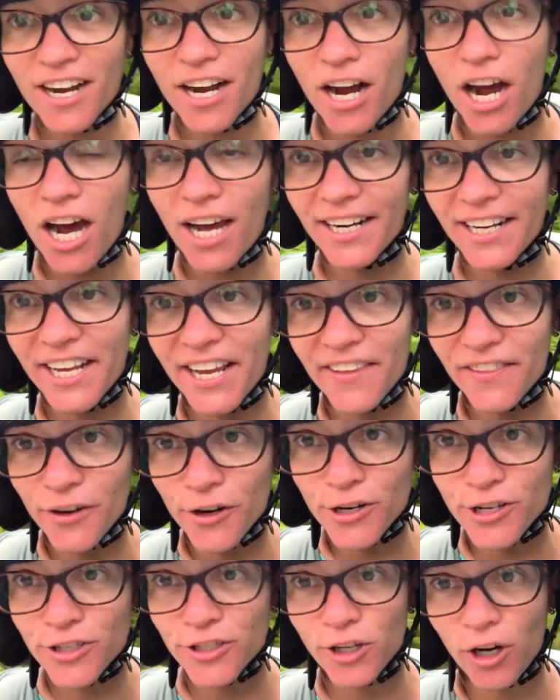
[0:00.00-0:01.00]
got
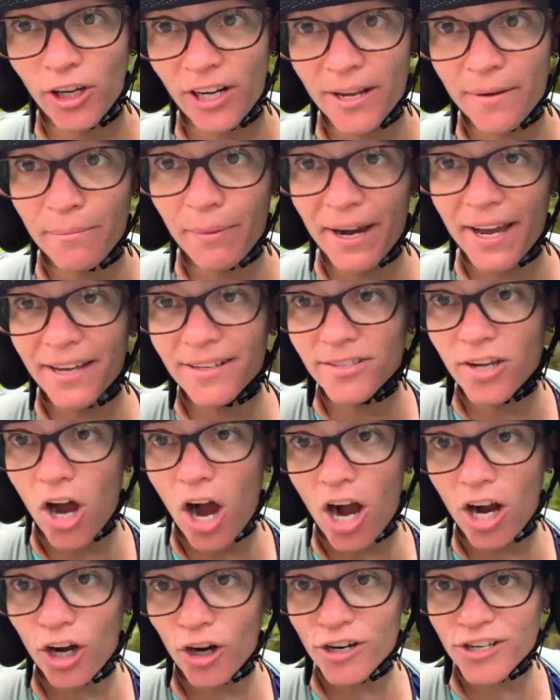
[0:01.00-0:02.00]
either stolen by a
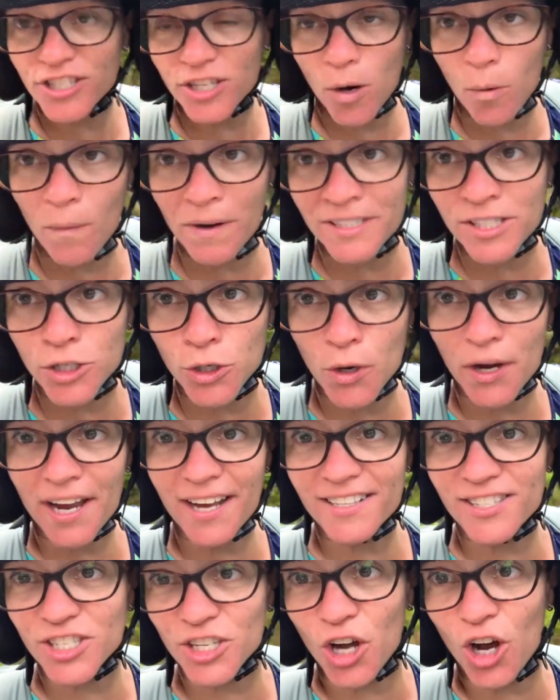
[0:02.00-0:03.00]
dog or someone took
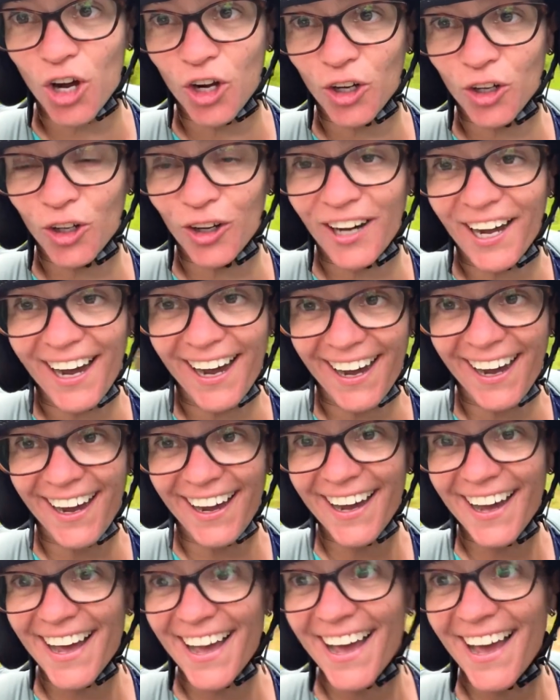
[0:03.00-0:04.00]
it. So
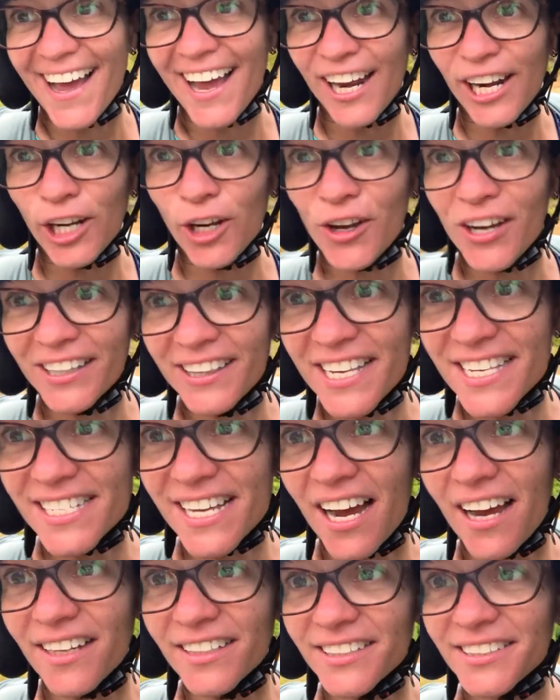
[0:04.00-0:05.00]
look at this,
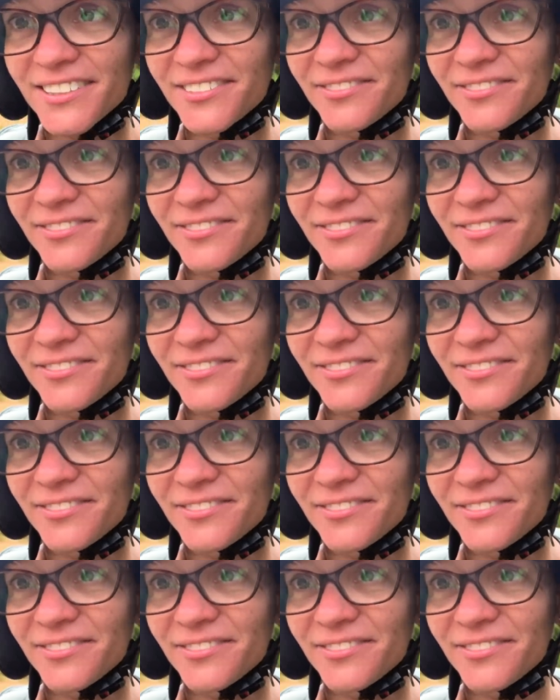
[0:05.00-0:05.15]
guys.